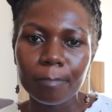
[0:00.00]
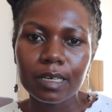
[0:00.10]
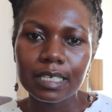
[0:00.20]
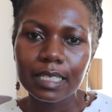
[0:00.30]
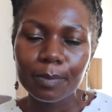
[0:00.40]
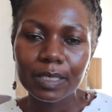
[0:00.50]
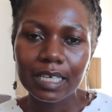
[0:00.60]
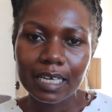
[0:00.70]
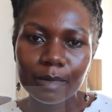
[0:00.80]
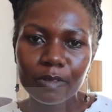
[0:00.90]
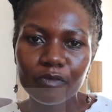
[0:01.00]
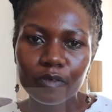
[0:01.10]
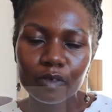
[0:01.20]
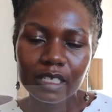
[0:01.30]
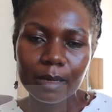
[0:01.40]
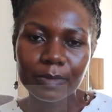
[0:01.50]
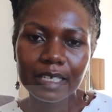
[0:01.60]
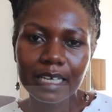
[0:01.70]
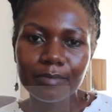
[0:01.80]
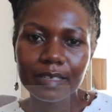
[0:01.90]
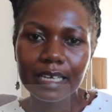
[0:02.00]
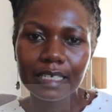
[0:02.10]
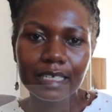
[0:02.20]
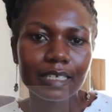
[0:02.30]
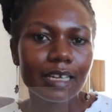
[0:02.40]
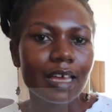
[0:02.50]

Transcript: Please subscribe if you're not subscribed yet,